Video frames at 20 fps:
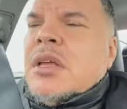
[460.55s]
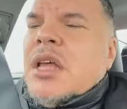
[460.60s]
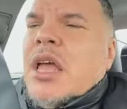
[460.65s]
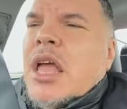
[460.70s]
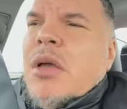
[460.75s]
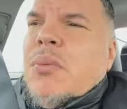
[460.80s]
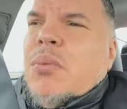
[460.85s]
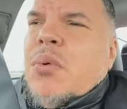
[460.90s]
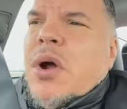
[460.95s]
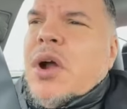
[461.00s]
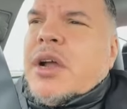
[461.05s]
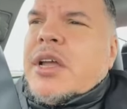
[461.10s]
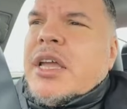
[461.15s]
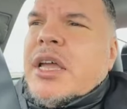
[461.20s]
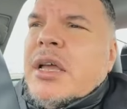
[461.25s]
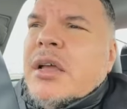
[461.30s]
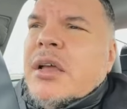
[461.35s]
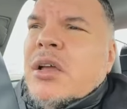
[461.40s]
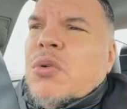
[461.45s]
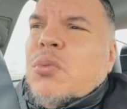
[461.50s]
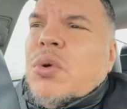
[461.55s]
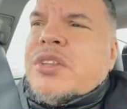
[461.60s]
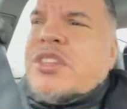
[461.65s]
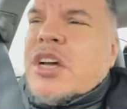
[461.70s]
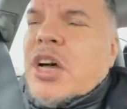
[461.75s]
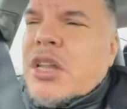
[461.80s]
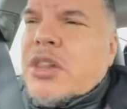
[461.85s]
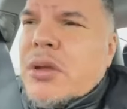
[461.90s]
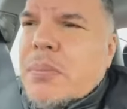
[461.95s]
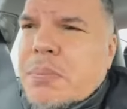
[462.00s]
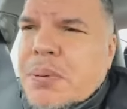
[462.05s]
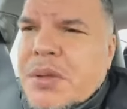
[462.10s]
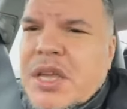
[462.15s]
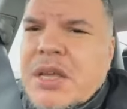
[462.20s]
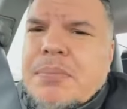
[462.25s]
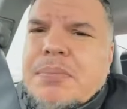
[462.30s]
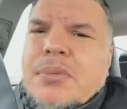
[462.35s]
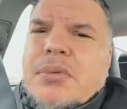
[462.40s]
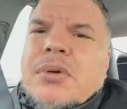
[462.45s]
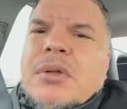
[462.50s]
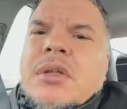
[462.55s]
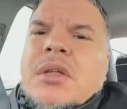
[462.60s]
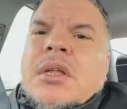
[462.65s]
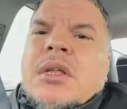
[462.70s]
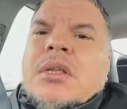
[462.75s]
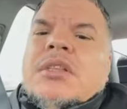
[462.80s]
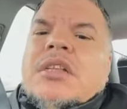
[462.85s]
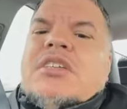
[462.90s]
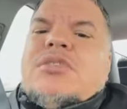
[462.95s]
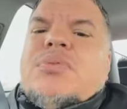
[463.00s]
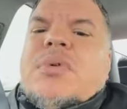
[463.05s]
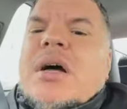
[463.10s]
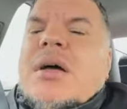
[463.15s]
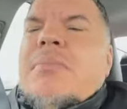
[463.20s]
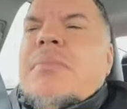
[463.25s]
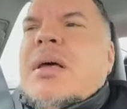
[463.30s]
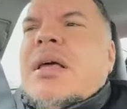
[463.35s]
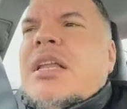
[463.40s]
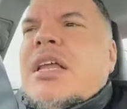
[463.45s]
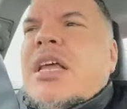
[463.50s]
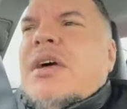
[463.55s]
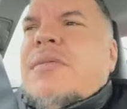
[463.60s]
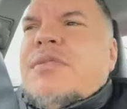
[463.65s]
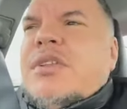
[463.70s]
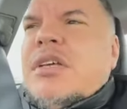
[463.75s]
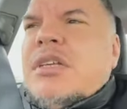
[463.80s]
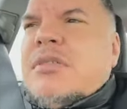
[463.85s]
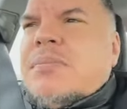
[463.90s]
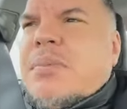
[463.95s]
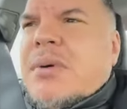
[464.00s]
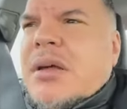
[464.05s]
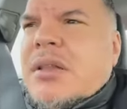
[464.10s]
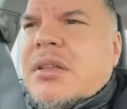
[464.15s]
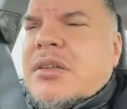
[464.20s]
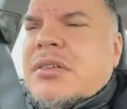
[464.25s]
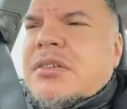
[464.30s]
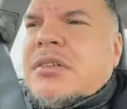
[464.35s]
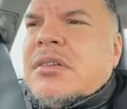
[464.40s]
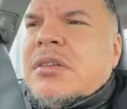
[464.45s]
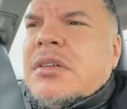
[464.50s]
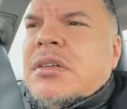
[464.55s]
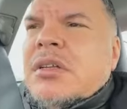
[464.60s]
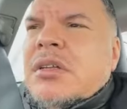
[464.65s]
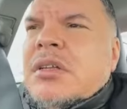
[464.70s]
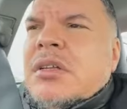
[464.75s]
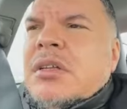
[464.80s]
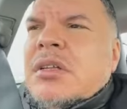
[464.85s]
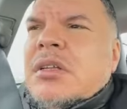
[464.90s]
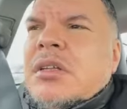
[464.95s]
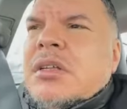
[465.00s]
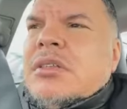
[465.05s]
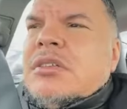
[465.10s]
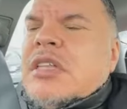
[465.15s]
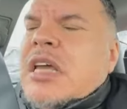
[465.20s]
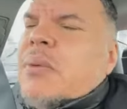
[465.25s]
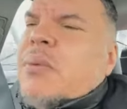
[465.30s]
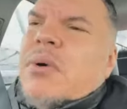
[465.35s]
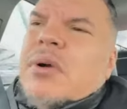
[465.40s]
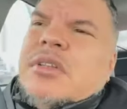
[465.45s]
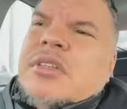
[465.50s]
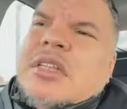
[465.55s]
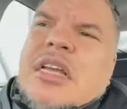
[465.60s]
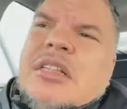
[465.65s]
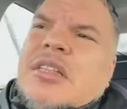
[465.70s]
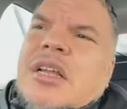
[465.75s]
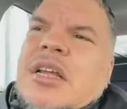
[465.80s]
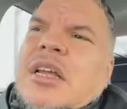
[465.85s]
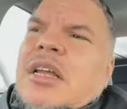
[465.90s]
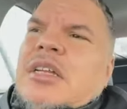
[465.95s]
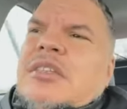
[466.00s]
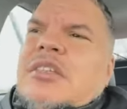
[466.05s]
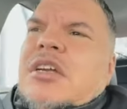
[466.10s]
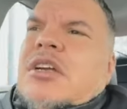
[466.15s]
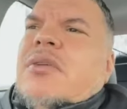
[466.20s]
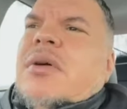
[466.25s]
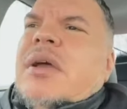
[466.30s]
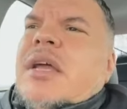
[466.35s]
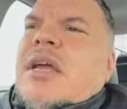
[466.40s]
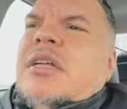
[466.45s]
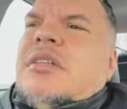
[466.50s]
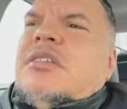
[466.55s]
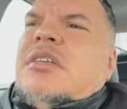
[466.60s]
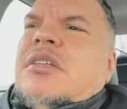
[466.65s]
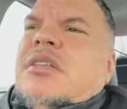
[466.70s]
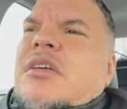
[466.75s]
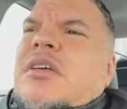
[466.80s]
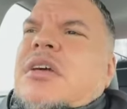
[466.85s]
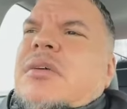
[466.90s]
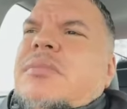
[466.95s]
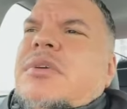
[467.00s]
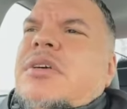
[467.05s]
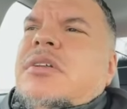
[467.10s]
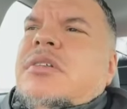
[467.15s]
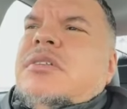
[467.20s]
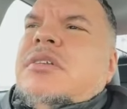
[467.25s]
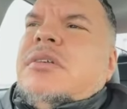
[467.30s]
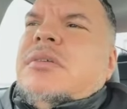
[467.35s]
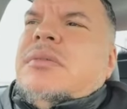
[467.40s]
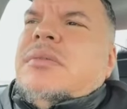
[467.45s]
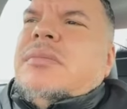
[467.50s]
and working with other people. That's why many of these brothers, they didn't integrate into the community.